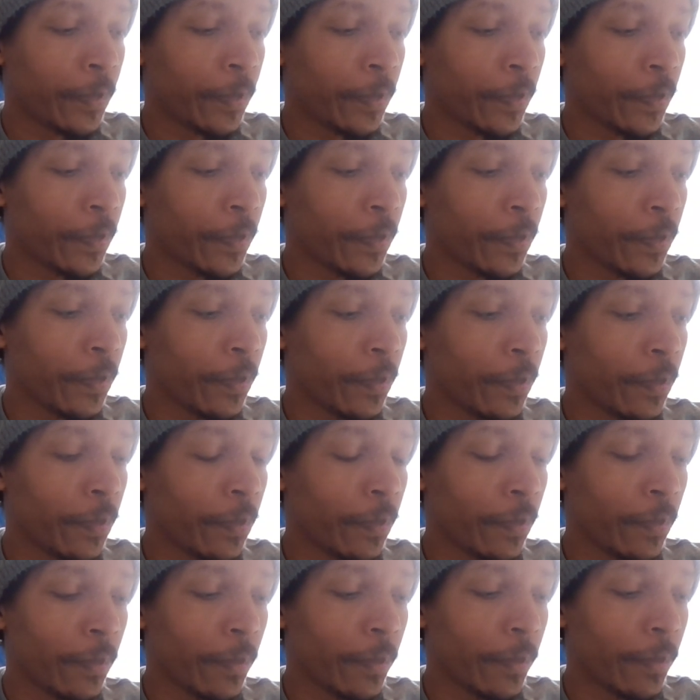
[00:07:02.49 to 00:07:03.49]

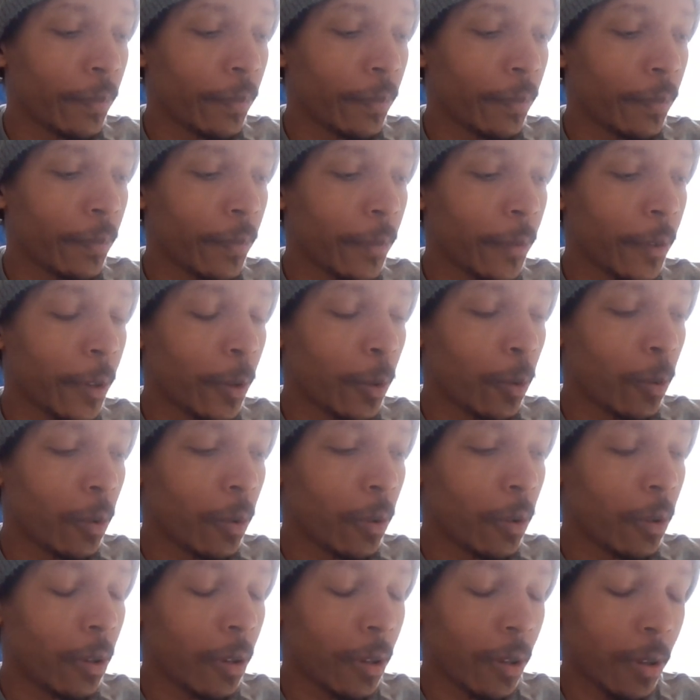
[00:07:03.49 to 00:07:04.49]

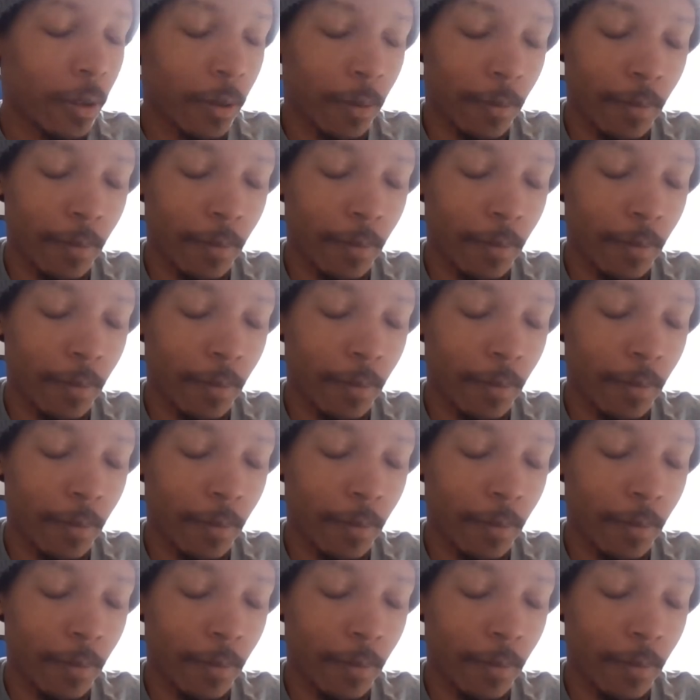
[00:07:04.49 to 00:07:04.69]
[no speech]